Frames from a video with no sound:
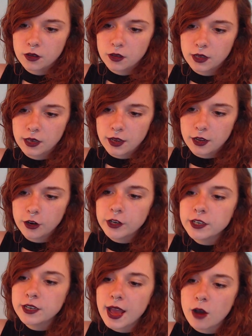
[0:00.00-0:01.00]
and I heard
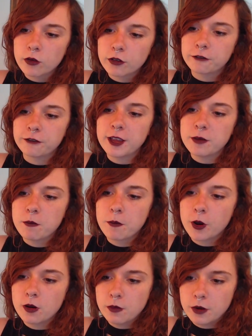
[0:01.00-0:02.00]
now a faint
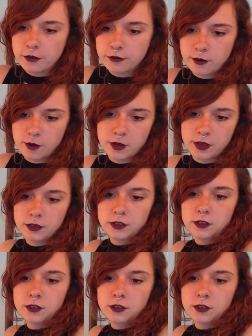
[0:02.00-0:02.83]
murmur from it.